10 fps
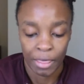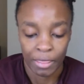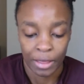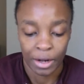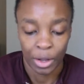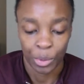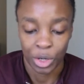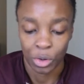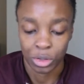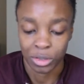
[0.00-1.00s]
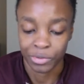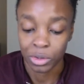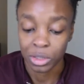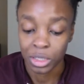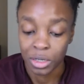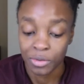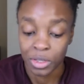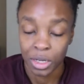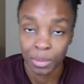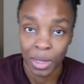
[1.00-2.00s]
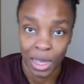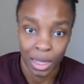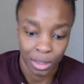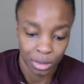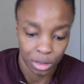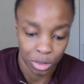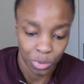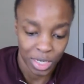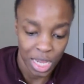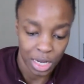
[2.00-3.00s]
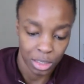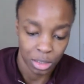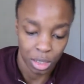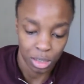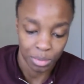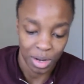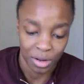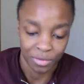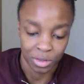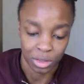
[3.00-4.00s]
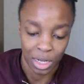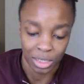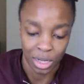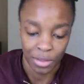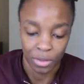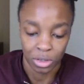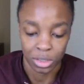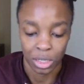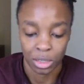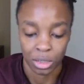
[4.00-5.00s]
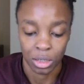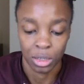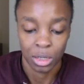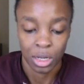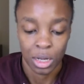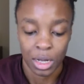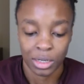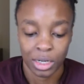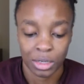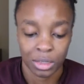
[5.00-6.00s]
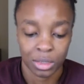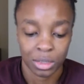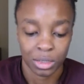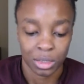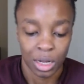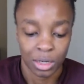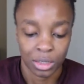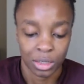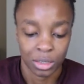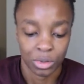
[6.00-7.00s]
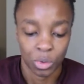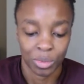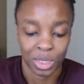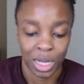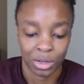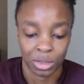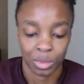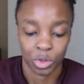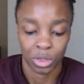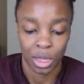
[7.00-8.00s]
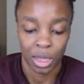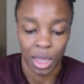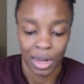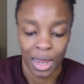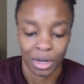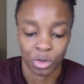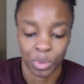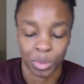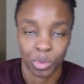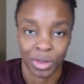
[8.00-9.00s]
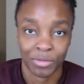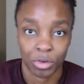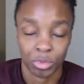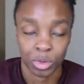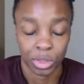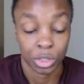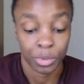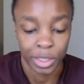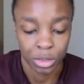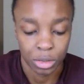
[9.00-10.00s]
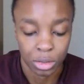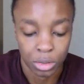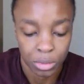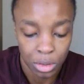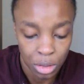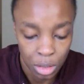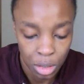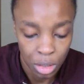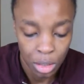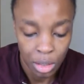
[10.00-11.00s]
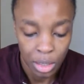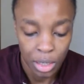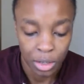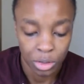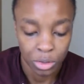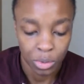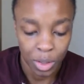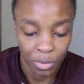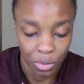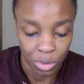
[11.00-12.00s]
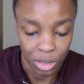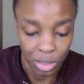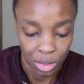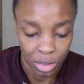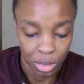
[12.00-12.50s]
Then I went on to volunteer for them at the 2018 London Marathon as a first aider. Attending the society taught me how to communicate and handle people in vulnerable situations. In 2014,